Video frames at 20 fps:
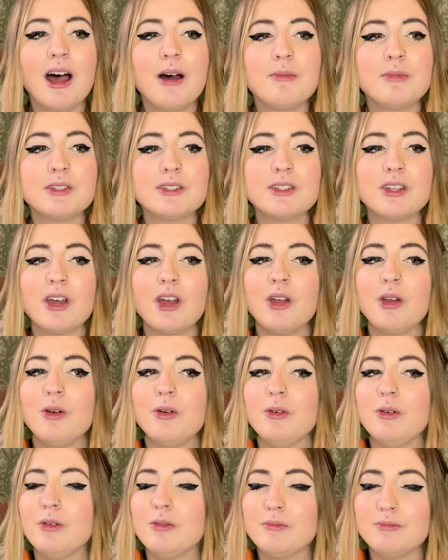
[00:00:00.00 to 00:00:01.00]

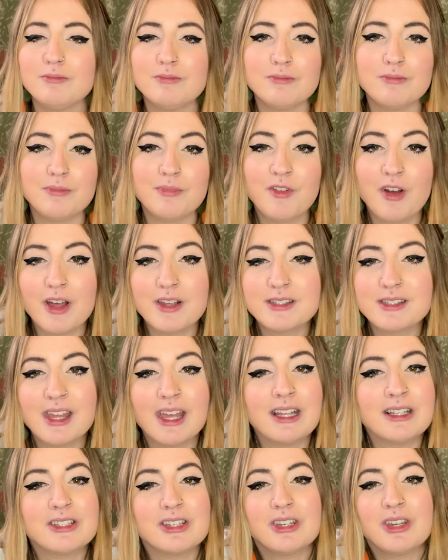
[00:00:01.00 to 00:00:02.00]
So first
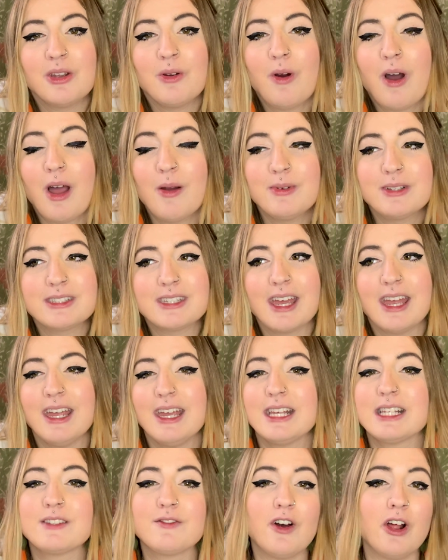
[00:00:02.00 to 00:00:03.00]
thing to do, I would say,
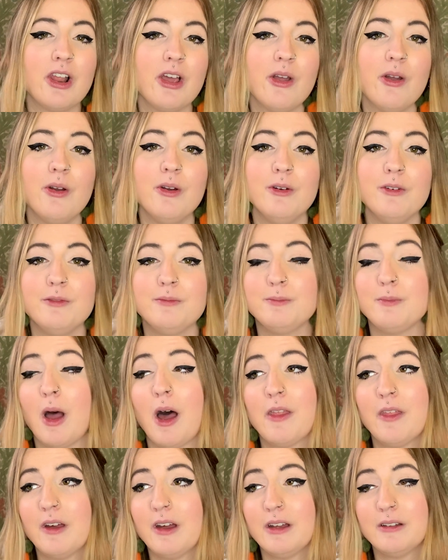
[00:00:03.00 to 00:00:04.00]
is follow
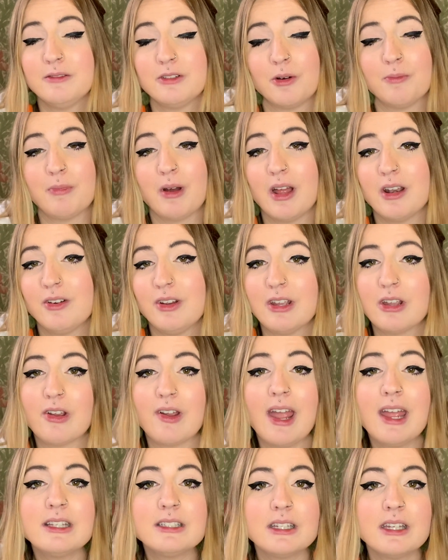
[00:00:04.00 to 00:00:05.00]
other non-binary
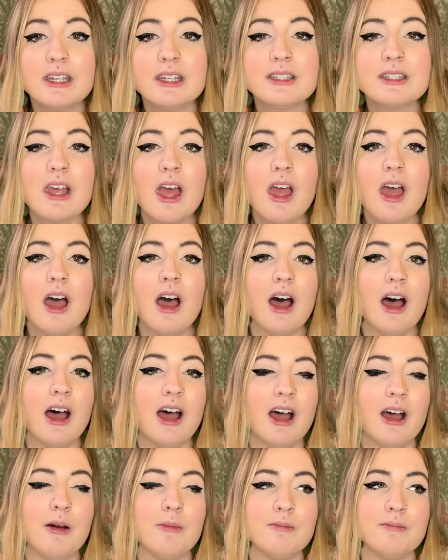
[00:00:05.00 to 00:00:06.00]
creators,
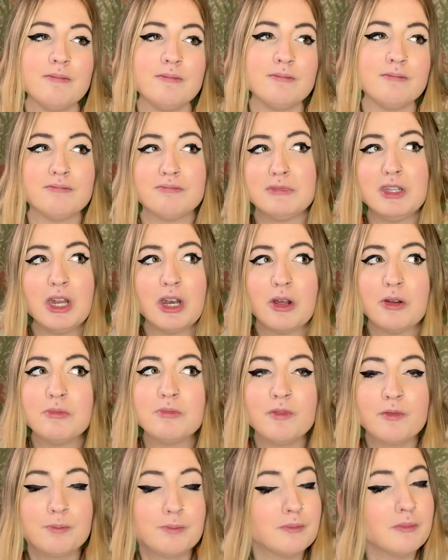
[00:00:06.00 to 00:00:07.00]
you know,
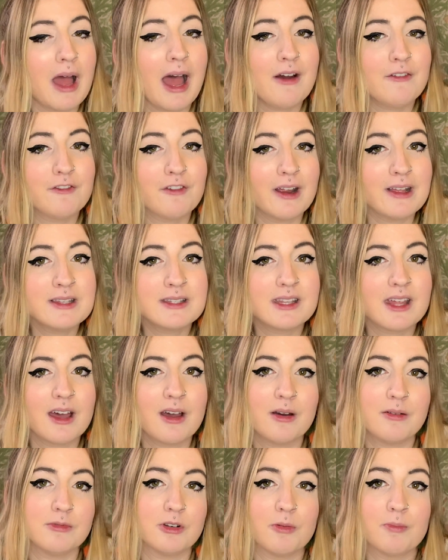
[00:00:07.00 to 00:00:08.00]
have friends that
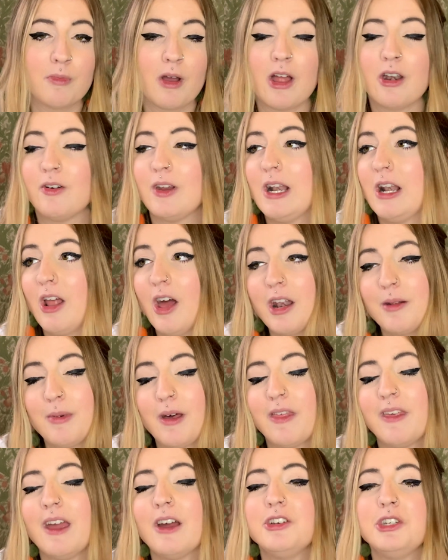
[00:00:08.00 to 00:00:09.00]
are non-binary, learn
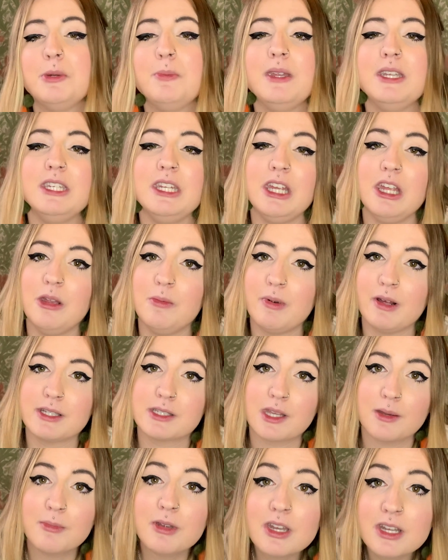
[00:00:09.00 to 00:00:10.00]
about the LGBTQ+
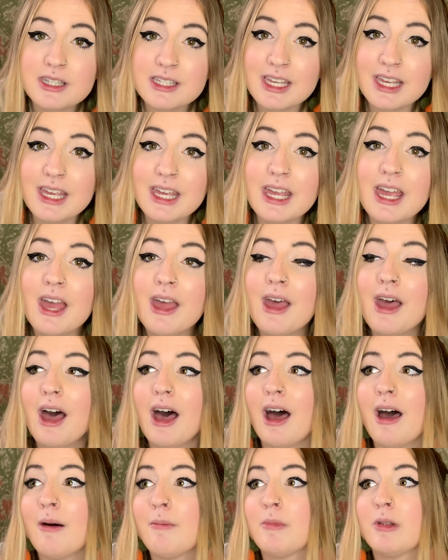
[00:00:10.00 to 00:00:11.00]
community,
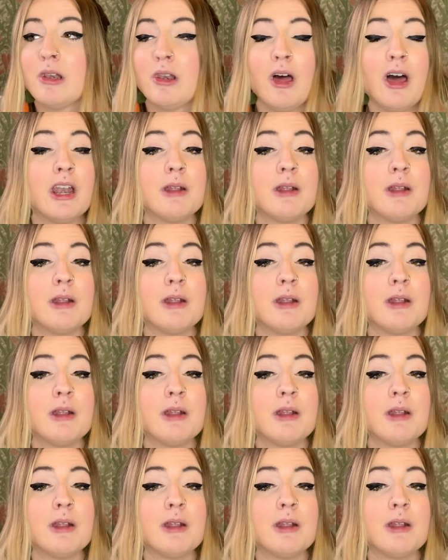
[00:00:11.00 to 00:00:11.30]
learn